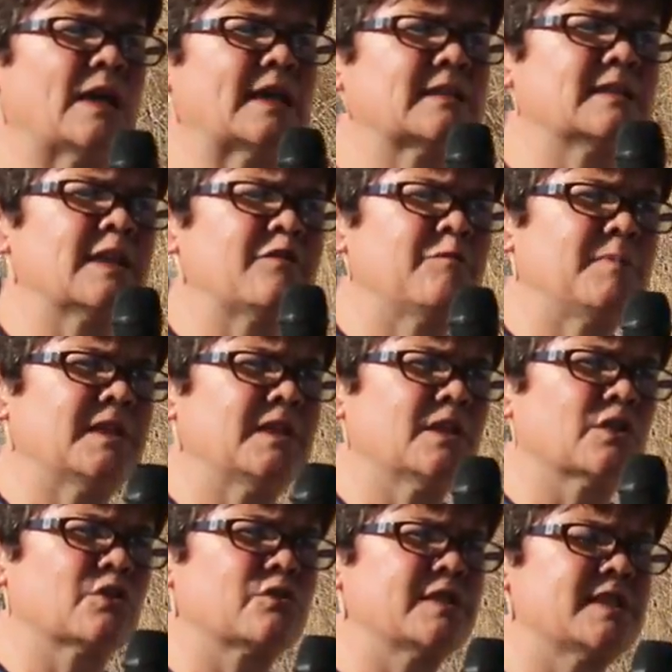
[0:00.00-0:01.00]
wildlife being
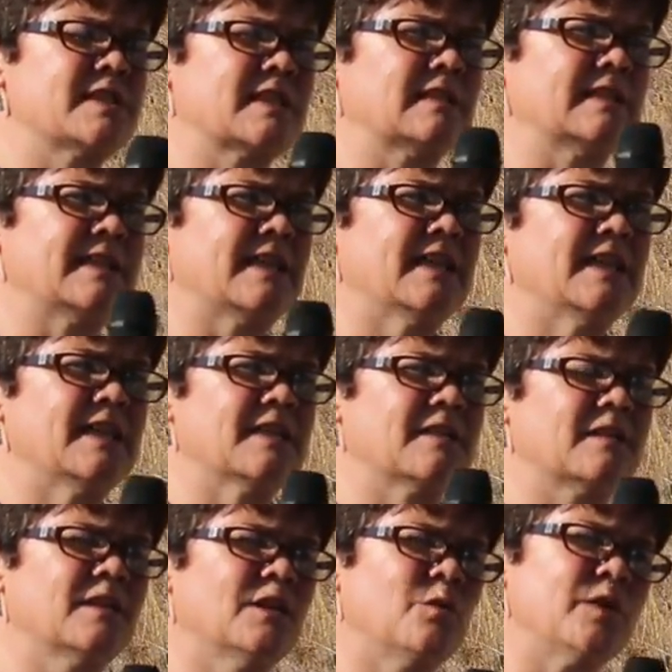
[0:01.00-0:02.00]
increasingly
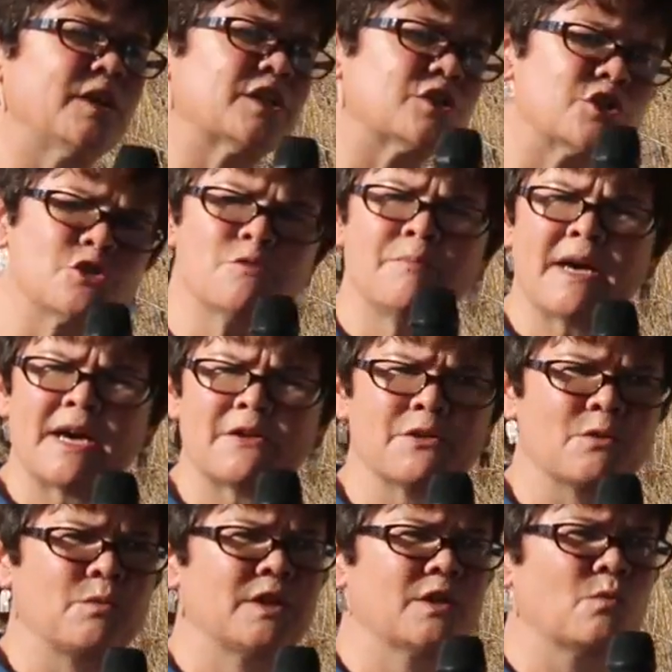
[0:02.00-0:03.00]
hit. We can do
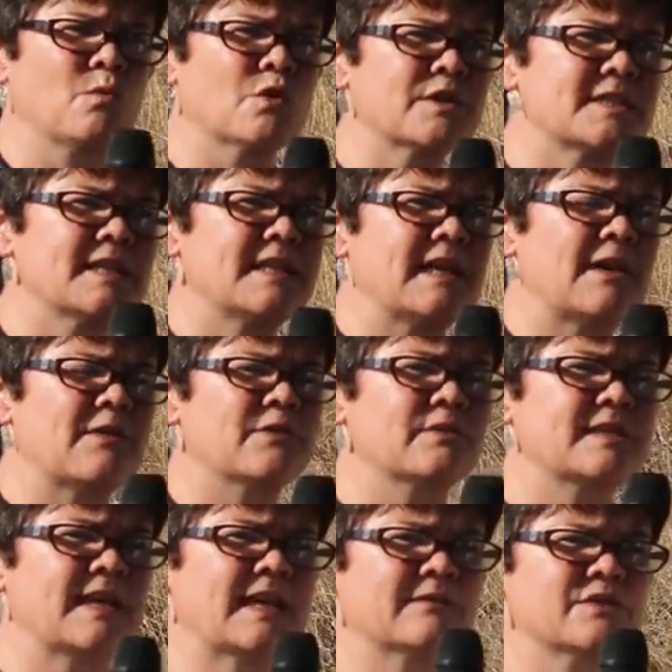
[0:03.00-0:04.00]
better. We can work
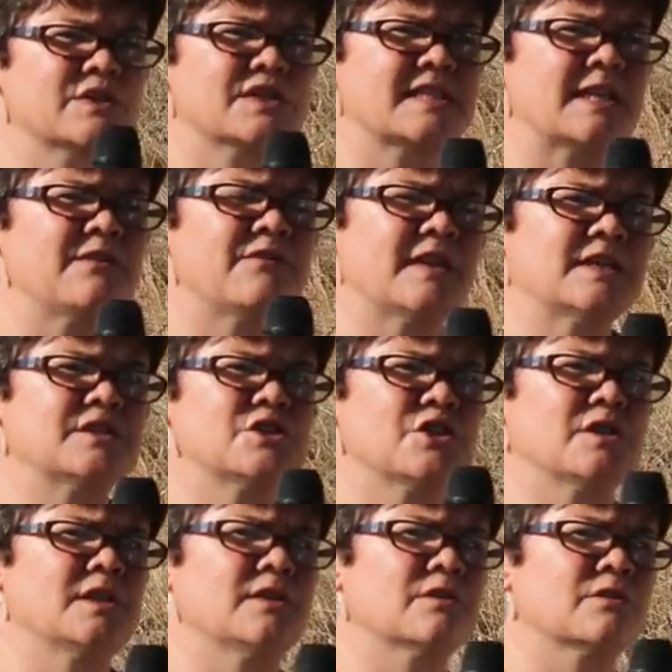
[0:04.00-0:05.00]
together to have safe
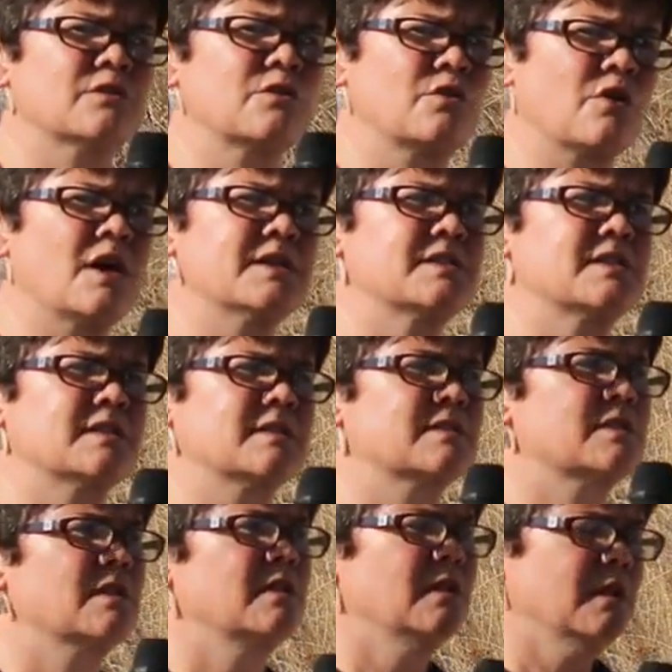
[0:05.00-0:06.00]
engineered
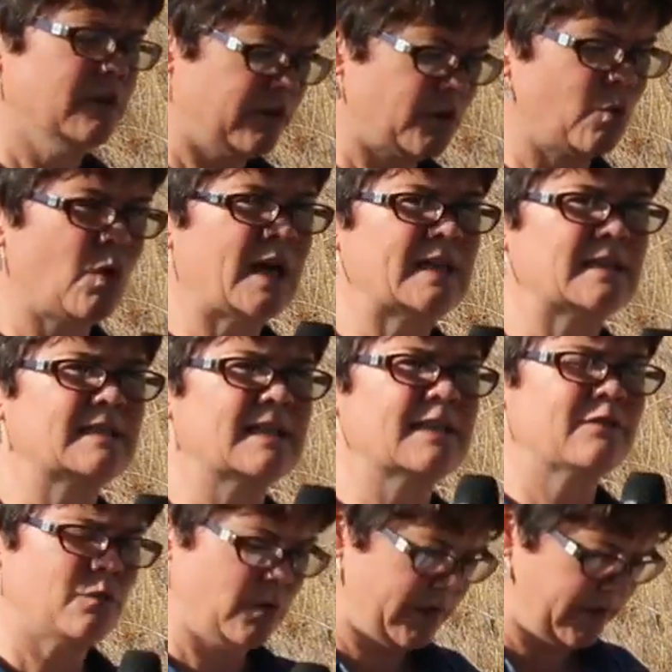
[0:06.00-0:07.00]
crossings for
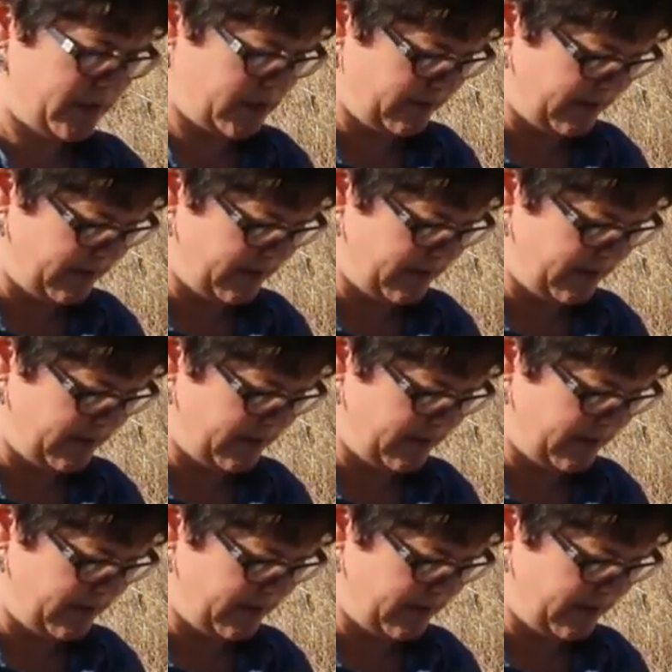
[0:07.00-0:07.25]
wildlife with